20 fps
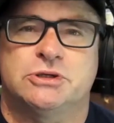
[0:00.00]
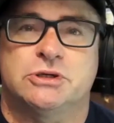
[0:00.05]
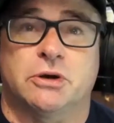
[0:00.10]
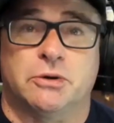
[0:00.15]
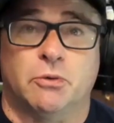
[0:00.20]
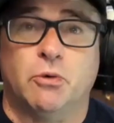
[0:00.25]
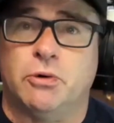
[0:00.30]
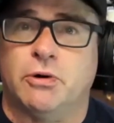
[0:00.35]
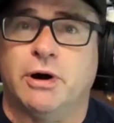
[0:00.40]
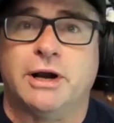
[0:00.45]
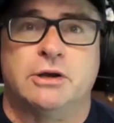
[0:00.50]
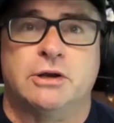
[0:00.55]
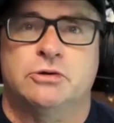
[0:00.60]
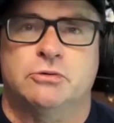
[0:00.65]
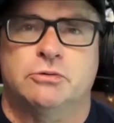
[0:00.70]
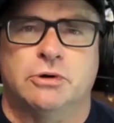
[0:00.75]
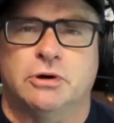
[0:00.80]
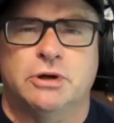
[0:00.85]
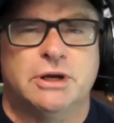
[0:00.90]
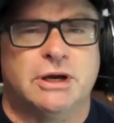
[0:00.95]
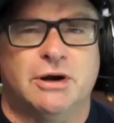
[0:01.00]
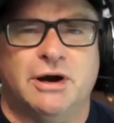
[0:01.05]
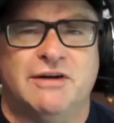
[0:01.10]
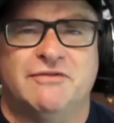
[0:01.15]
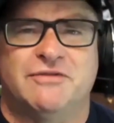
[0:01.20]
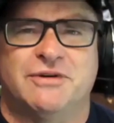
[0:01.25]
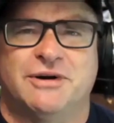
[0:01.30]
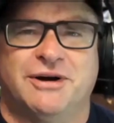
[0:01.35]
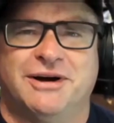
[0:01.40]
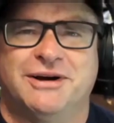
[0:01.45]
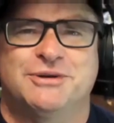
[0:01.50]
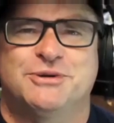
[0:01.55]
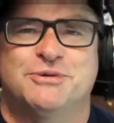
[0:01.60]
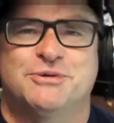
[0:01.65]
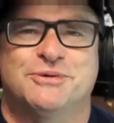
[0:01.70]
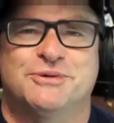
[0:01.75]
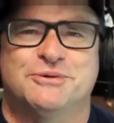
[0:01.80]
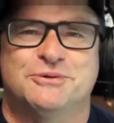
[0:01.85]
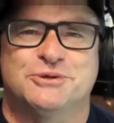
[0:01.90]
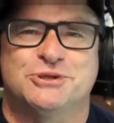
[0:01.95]
You go, oh, I can do it. Oh, yeah, I can do
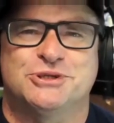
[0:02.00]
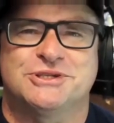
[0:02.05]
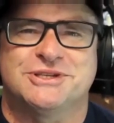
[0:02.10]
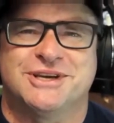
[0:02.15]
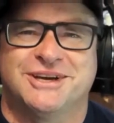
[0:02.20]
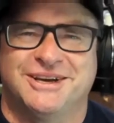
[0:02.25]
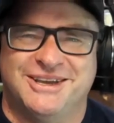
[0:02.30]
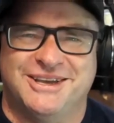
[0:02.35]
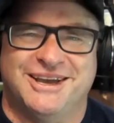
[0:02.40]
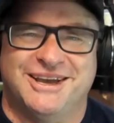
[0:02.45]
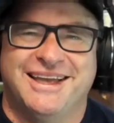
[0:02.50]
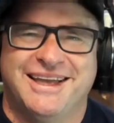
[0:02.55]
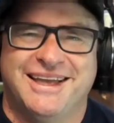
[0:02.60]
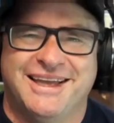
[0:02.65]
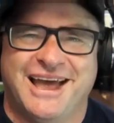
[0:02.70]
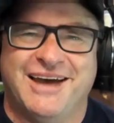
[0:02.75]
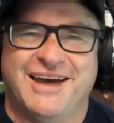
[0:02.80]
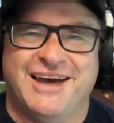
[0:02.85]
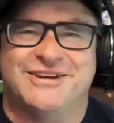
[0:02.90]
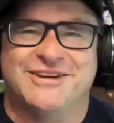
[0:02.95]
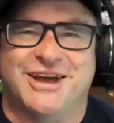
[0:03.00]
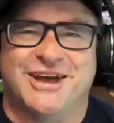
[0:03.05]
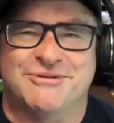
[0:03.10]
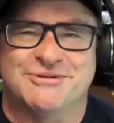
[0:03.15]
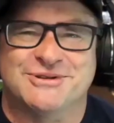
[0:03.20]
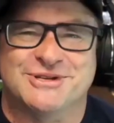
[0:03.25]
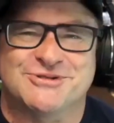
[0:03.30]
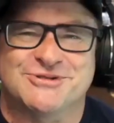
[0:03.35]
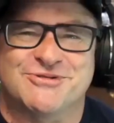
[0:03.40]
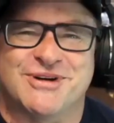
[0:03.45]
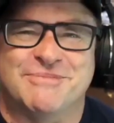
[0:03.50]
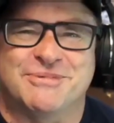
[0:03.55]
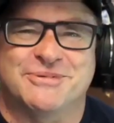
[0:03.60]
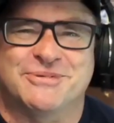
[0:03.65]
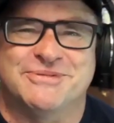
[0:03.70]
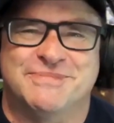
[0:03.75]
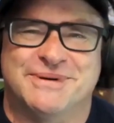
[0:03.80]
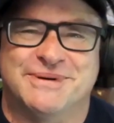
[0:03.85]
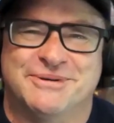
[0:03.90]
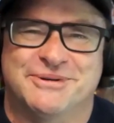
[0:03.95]
illusions. You have to go and scramble
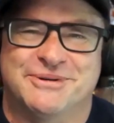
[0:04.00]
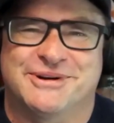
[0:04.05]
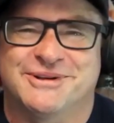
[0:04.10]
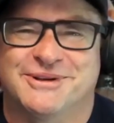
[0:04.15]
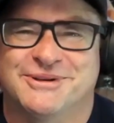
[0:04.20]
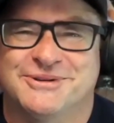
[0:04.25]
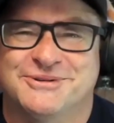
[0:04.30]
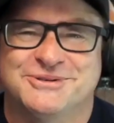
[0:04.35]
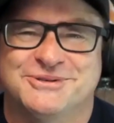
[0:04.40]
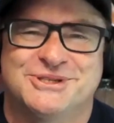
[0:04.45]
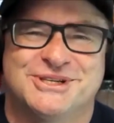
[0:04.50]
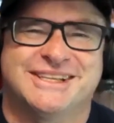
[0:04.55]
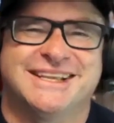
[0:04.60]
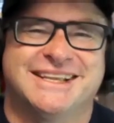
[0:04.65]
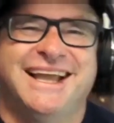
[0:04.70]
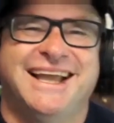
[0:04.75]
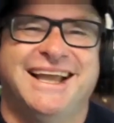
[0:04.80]
to build an illusion.